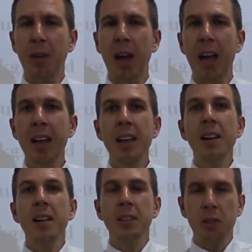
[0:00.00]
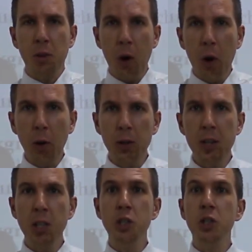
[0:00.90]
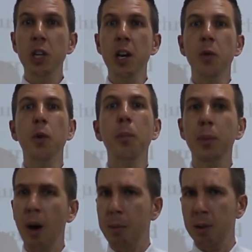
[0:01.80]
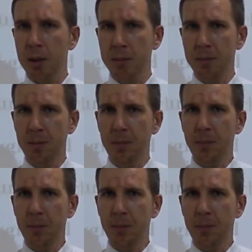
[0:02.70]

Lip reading: Okay, go to the general problem